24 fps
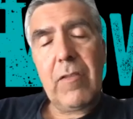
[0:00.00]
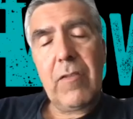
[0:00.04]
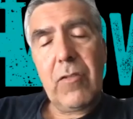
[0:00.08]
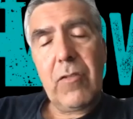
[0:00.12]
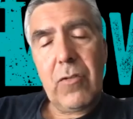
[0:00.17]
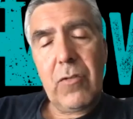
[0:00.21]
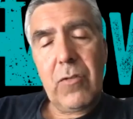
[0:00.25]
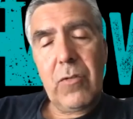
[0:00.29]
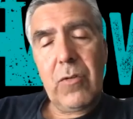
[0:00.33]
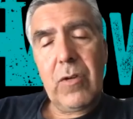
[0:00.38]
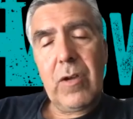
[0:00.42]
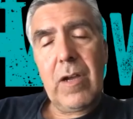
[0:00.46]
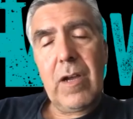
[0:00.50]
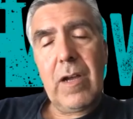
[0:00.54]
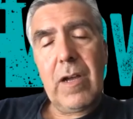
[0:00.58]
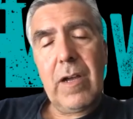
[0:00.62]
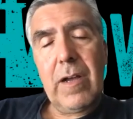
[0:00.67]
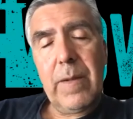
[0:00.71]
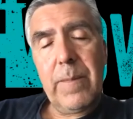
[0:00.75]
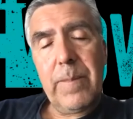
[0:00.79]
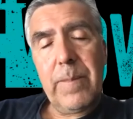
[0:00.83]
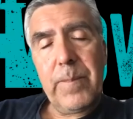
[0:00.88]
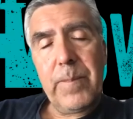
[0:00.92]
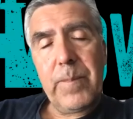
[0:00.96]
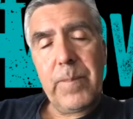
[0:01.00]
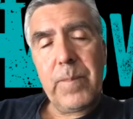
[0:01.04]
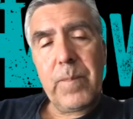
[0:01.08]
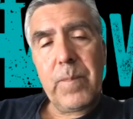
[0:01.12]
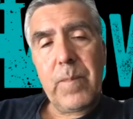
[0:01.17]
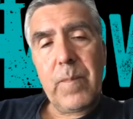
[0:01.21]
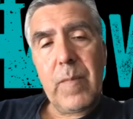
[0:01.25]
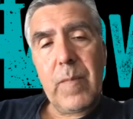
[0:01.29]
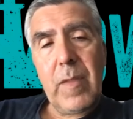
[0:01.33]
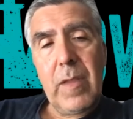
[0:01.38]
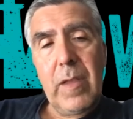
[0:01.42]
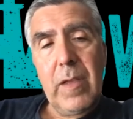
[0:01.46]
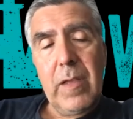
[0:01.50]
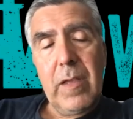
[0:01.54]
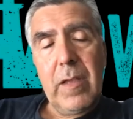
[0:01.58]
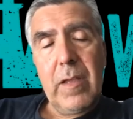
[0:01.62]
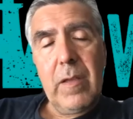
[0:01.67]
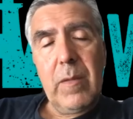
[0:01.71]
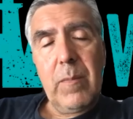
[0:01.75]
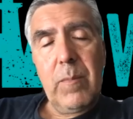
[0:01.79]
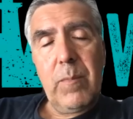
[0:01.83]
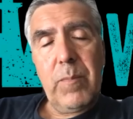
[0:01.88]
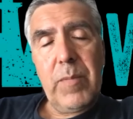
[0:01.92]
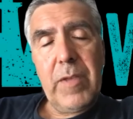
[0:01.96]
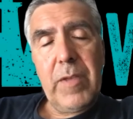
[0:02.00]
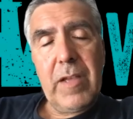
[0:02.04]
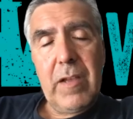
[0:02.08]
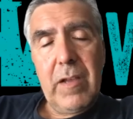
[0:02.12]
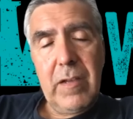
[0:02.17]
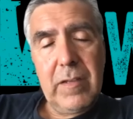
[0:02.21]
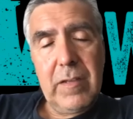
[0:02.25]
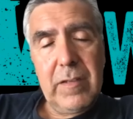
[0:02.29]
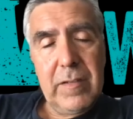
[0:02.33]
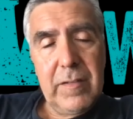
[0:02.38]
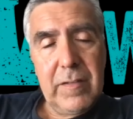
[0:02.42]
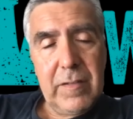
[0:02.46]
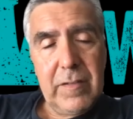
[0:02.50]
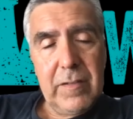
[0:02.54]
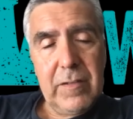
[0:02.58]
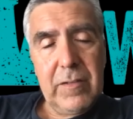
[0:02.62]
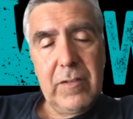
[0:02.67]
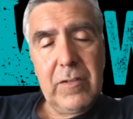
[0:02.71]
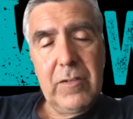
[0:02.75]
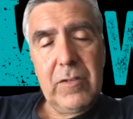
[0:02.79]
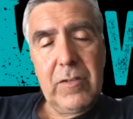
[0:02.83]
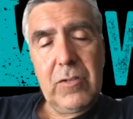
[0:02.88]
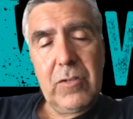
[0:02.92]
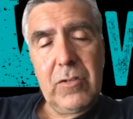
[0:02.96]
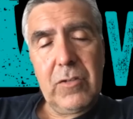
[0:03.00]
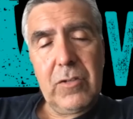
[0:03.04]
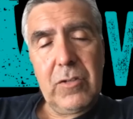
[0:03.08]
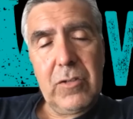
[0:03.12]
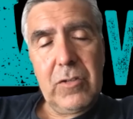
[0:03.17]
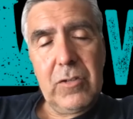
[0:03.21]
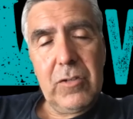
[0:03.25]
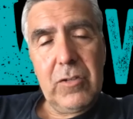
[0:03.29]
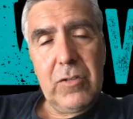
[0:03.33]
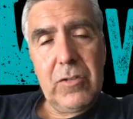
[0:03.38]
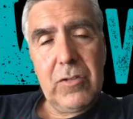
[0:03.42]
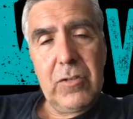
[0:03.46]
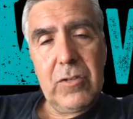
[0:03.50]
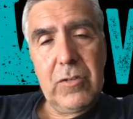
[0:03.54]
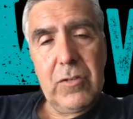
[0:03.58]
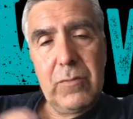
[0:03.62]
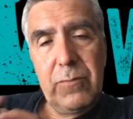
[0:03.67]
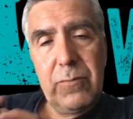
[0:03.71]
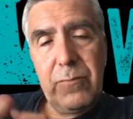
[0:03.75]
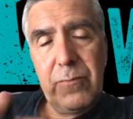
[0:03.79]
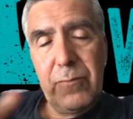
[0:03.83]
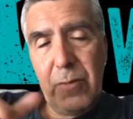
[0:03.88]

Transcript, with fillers: too, um, because you're you're